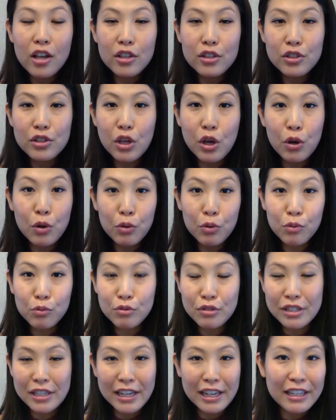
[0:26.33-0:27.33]
So
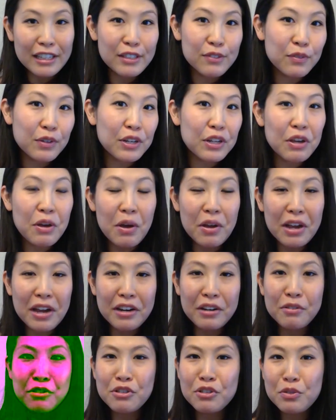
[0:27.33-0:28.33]
today's video, I
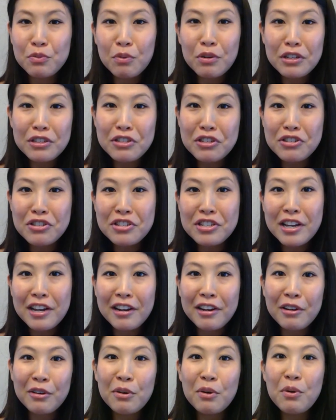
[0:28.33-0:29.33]
kind of just wanted to
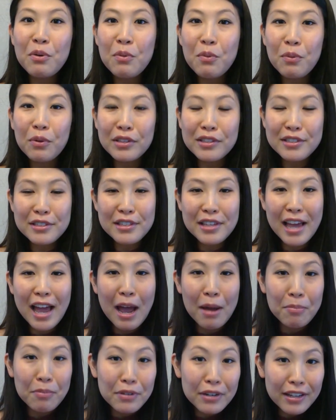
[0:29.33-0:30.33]
share what's
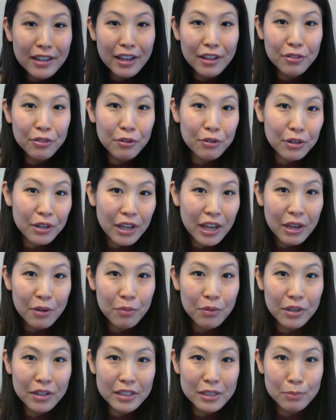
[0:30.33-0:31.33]
happening at 38
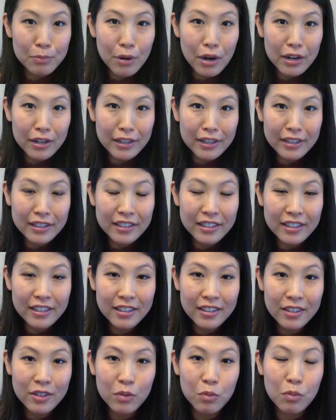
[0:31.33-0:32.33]
weeks pregnant,
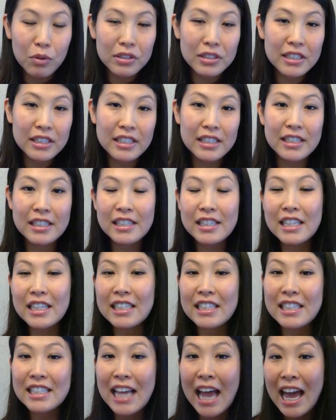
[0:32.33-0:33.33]
what's the
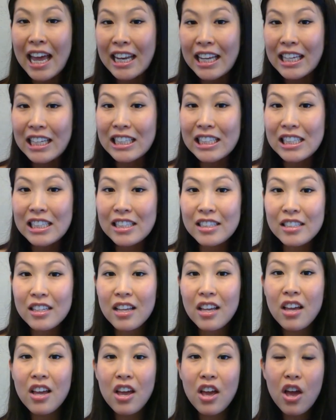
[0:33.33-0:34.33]
status,
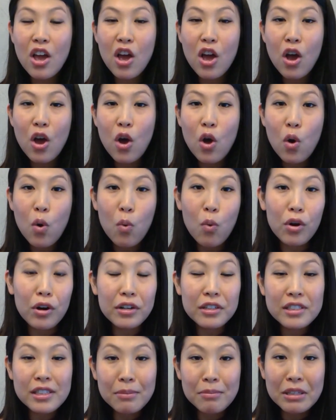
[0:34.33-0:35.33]
what are
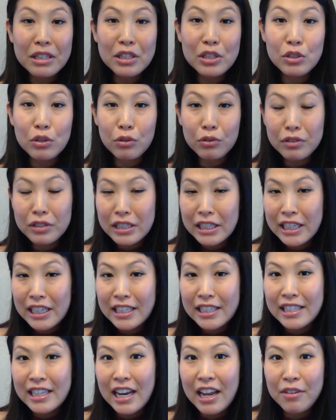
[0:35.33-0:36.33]
some
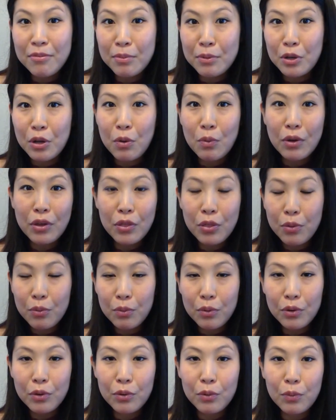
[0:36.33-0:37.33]
uncertainties that I've been going
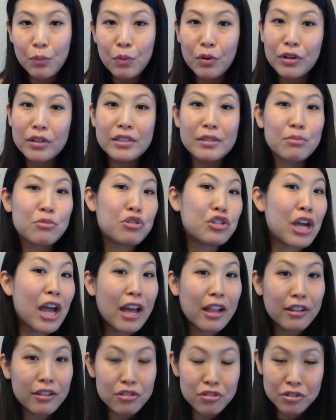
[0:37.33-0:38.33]
through, what are some
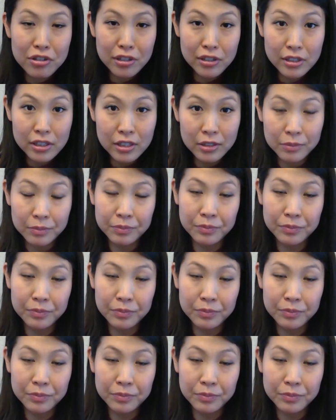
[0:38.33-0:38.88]
challenges,